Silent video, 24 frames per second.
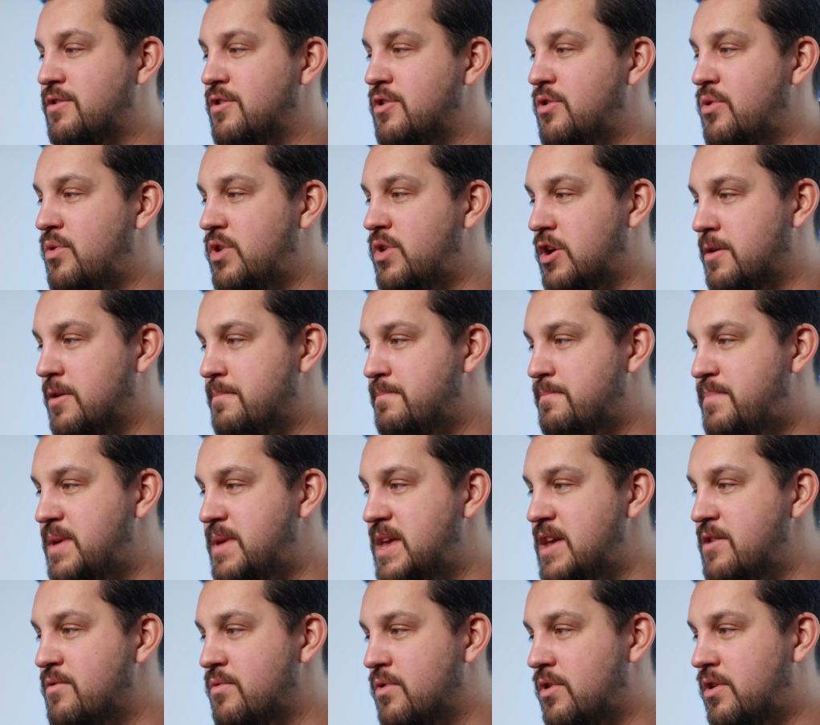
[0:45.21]
through your
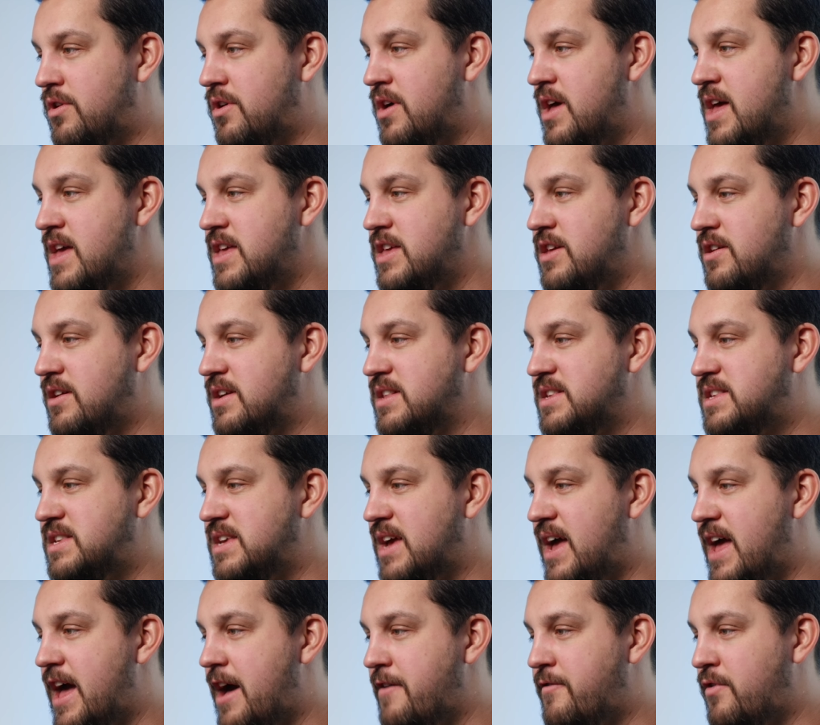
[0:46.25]
B-roll. You can
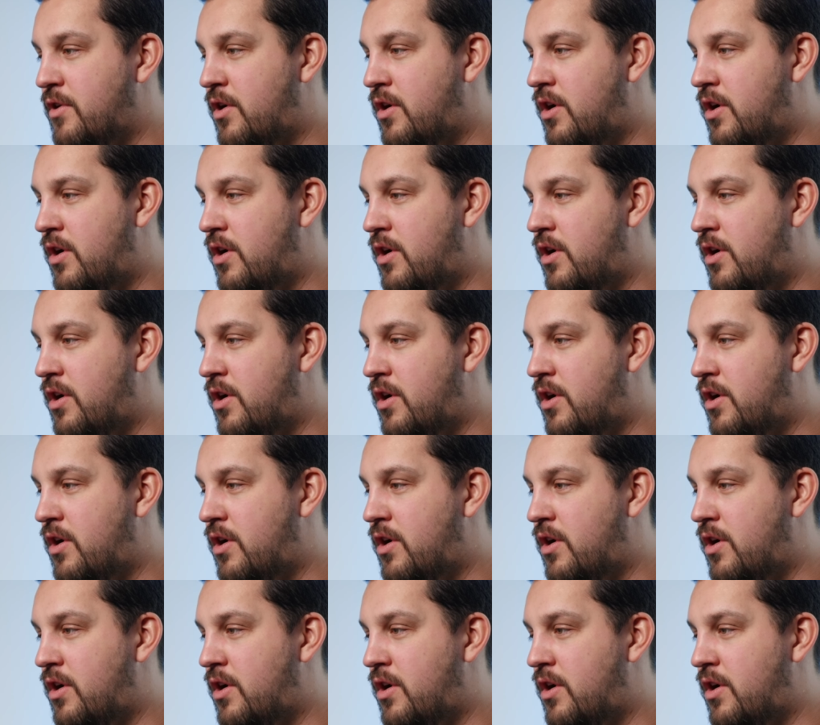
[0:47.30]
see I have